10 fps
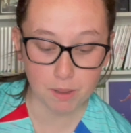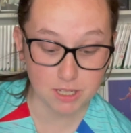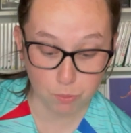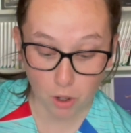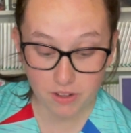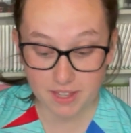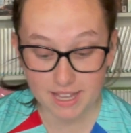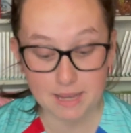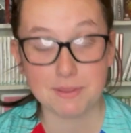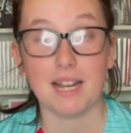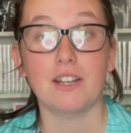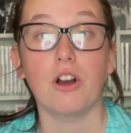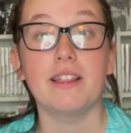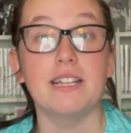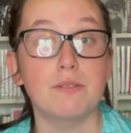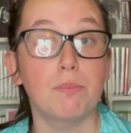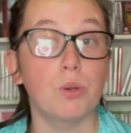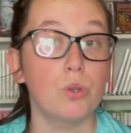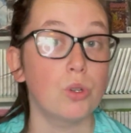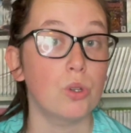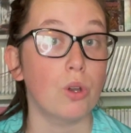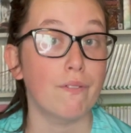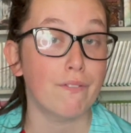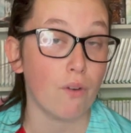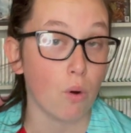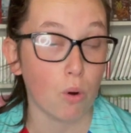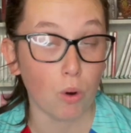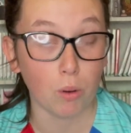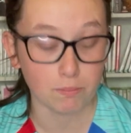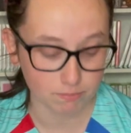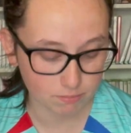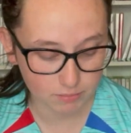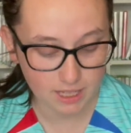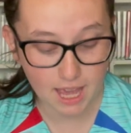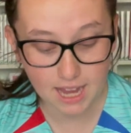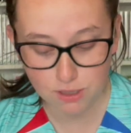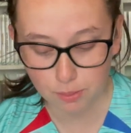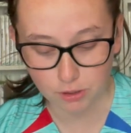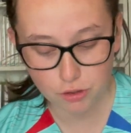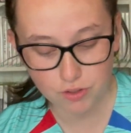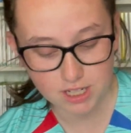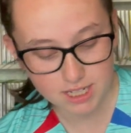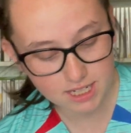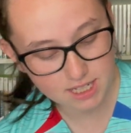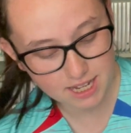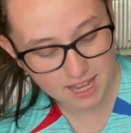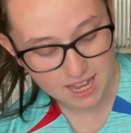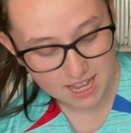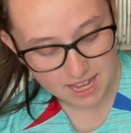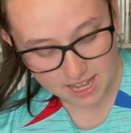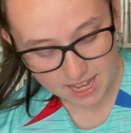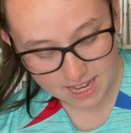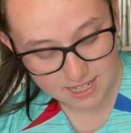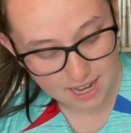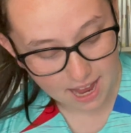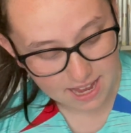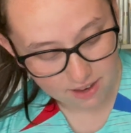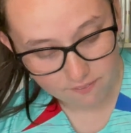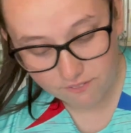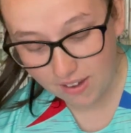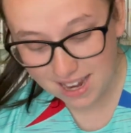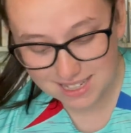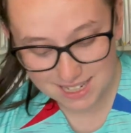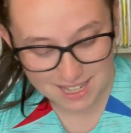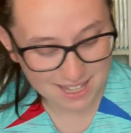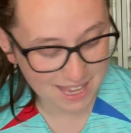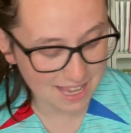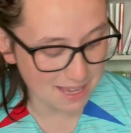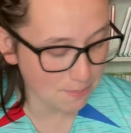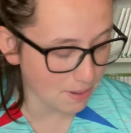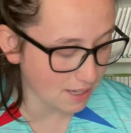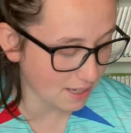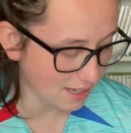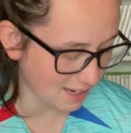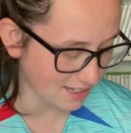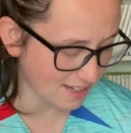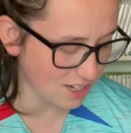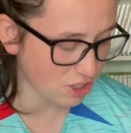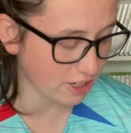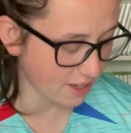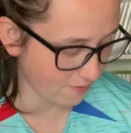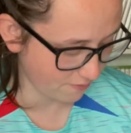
is one of the games I got in this bundle for the Xbox 360. It's a fighting game, and it's actually,